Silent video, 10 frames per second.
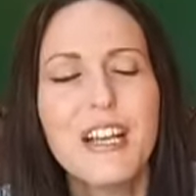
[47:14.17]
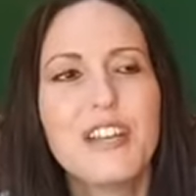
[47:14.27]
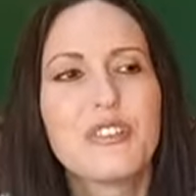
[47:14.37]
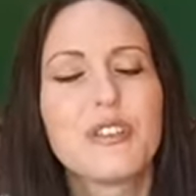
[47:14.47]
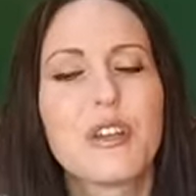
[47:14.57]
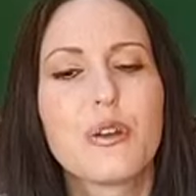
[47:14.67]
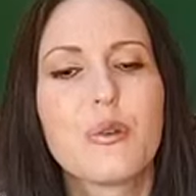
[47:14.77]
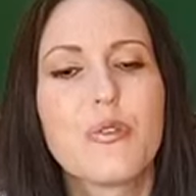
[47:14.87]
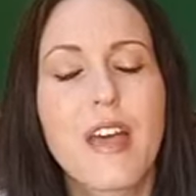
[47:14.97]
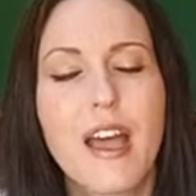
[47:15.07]
So
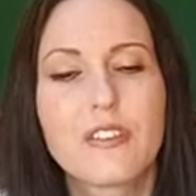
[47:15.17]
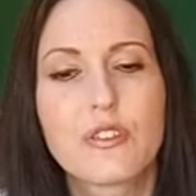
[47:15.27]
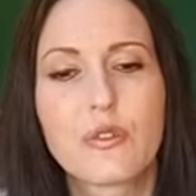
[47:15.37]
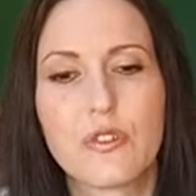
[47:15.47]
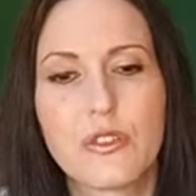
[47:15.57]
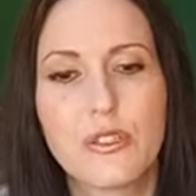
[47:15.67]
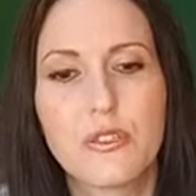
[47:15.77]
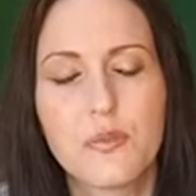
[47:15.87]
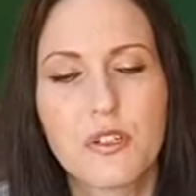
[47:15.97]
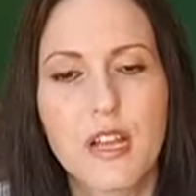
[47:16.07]
that School of the
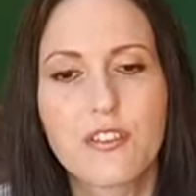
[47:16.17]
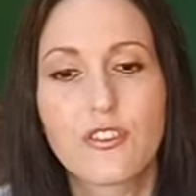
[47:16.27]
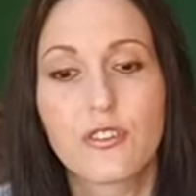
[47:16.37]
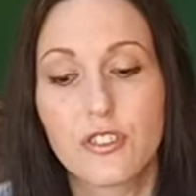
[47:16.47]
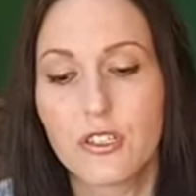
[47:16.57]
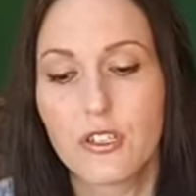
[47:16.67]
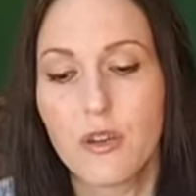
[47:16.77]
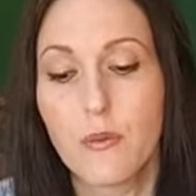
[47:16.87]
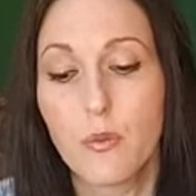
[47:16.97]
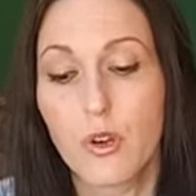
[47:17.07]
Supernatural is going to,
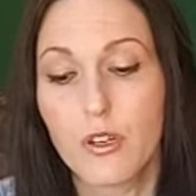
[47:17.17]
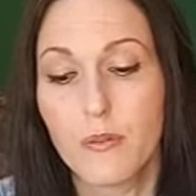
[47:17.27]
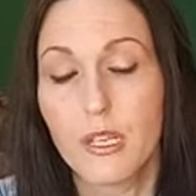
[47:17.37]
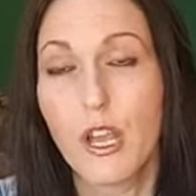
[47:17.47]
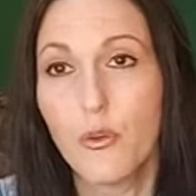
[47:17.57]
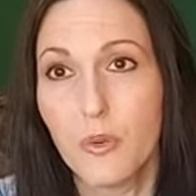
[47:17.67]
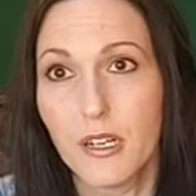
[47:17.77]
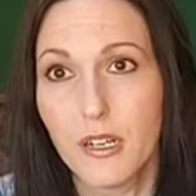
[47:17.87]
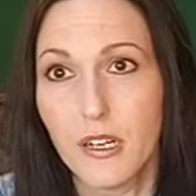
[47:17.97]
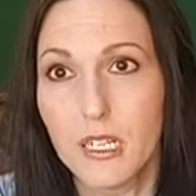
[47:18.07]
we're going to be opening
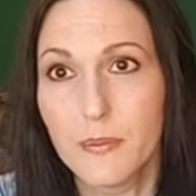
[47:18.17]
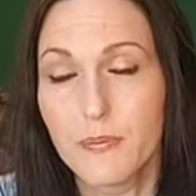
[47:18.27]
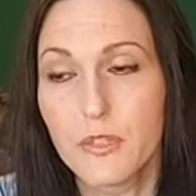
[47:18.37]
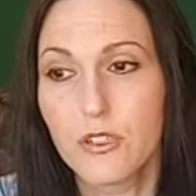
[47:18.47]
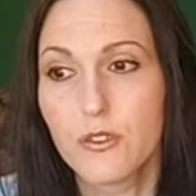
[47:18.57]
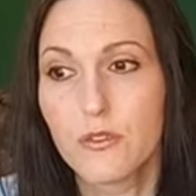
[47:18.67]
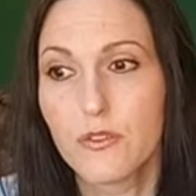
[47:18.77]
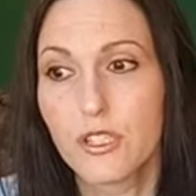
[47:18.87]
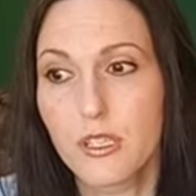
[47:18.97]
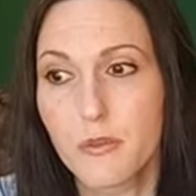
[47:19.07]
it up to
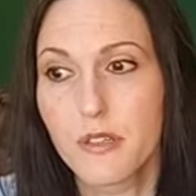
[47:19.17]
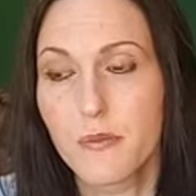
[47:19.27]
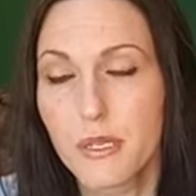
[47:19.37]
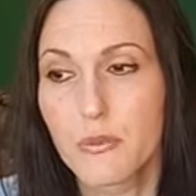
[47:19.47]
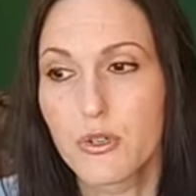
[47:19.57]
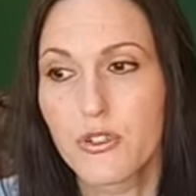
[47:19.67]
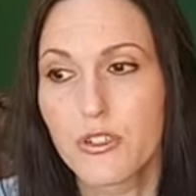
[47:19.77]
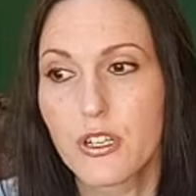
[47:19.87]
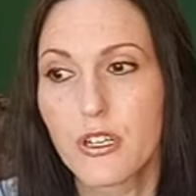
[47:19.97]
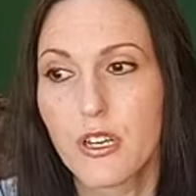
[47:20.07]
some of the
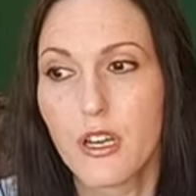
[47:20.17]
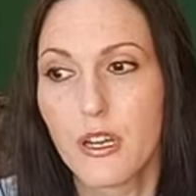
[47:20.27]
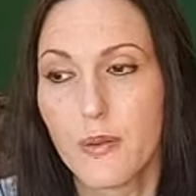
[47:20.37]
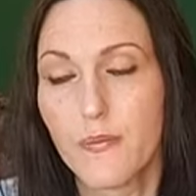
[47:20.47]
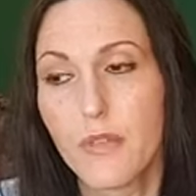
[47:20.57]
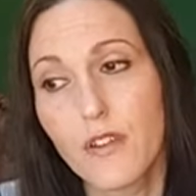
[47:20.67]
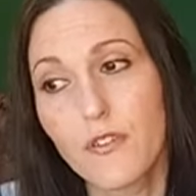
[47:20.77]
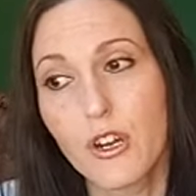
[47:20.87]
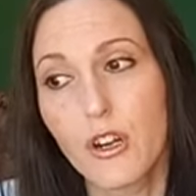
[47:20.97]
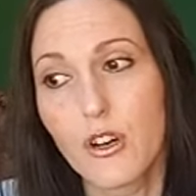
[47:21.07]
members of
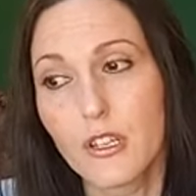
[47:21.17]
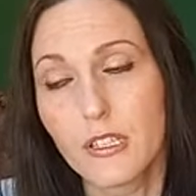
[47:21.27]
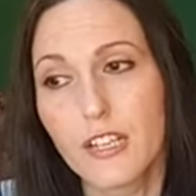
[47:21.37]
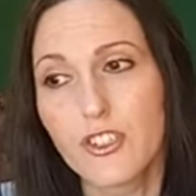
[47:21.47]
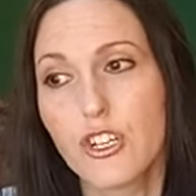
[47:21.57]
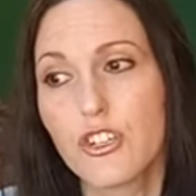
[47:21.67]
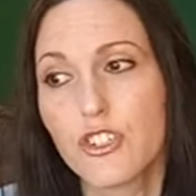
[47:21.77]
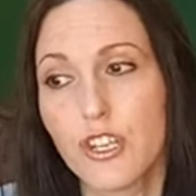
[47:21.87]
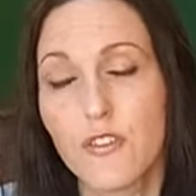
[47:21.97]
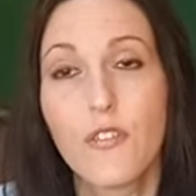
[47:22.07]
our online
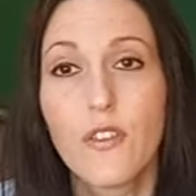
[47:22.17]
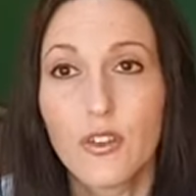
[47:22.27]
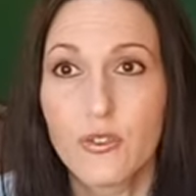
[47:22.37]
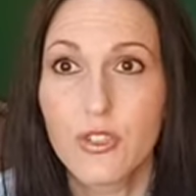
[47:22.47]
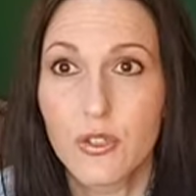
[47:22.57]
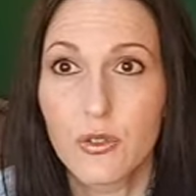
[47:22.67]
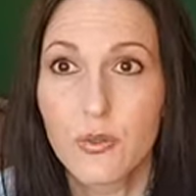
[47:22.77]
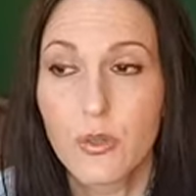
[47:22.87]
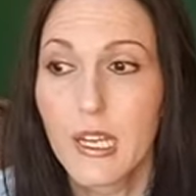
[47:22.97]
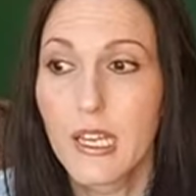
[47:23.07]
church, and then those
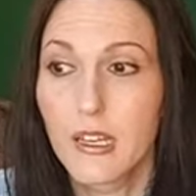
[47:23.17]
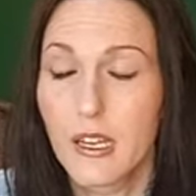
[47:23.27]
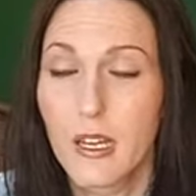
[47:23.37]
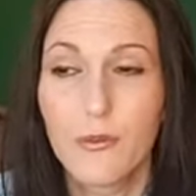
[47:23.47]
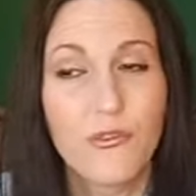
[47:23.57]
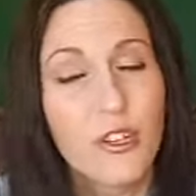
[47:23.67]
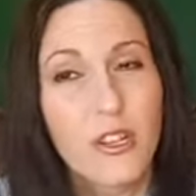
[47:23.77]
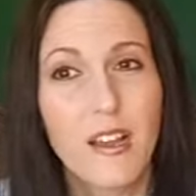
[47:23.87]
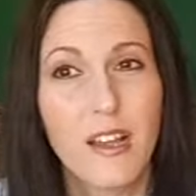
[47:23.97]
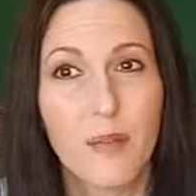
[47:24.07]
who fill
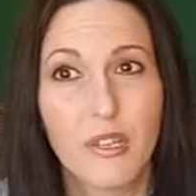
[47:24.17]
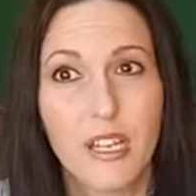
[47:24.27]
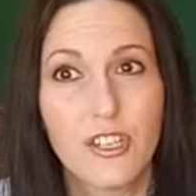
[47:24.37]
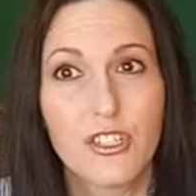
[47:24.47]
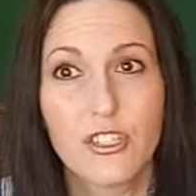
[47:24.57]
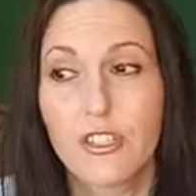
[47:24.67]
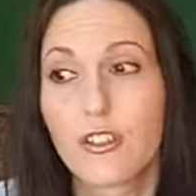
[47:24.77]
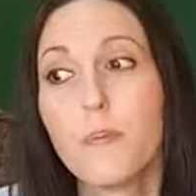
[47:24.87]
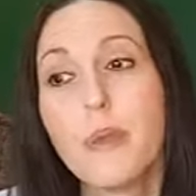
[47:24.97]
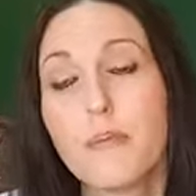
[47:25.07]
out applications that
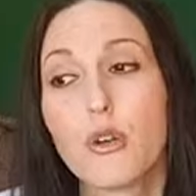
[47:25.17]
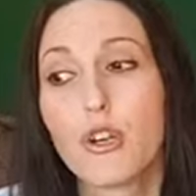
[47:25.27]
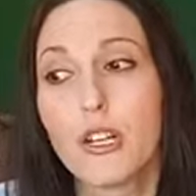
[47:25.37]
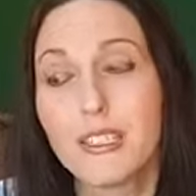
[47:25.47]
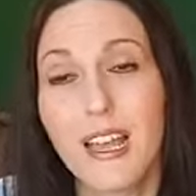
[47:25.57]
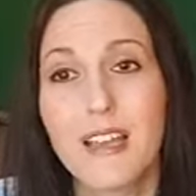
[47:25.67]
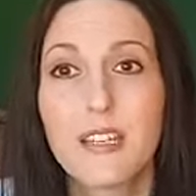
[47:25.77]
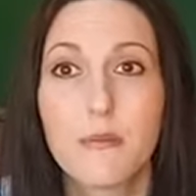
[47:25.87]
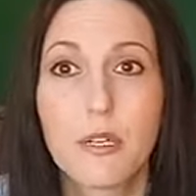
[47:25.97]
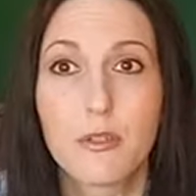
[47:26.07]
are a
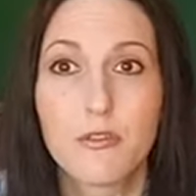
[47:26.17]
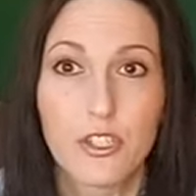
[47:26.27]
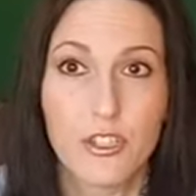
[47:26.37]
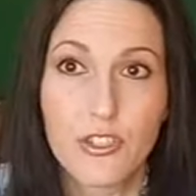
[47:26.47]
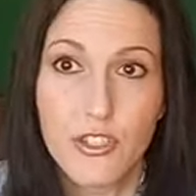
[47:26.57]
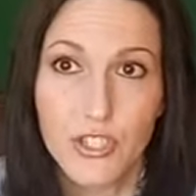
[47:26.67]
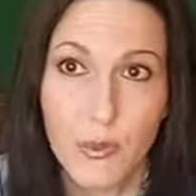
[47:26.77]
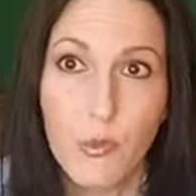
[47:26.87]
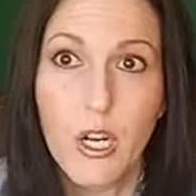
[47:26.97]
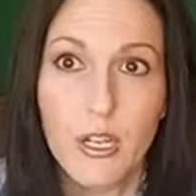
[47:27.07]
tithing member of a church
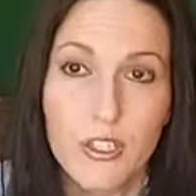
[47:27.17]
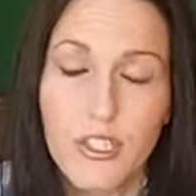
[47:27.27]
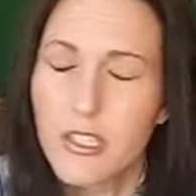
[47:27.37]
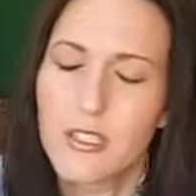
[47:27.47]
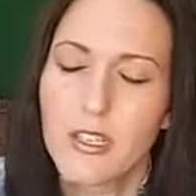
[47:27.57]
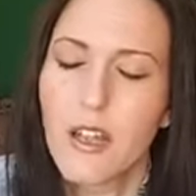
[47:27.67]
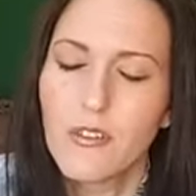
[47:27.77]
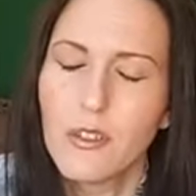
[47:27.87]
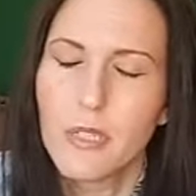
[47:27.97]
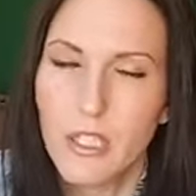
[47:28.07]
somewhere else. It doesn't
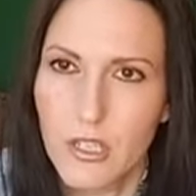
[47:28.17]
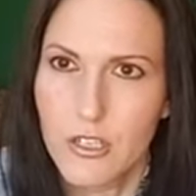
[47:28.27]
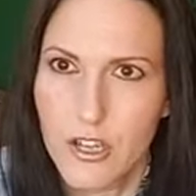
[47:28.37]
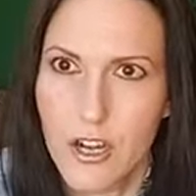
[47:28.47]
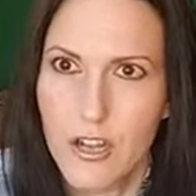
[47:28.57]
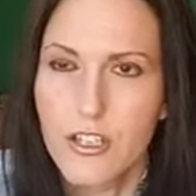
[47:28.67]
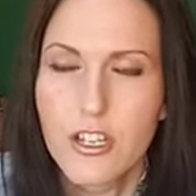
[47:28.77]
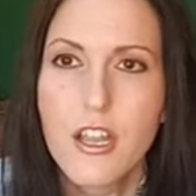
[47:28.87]
have to be our church,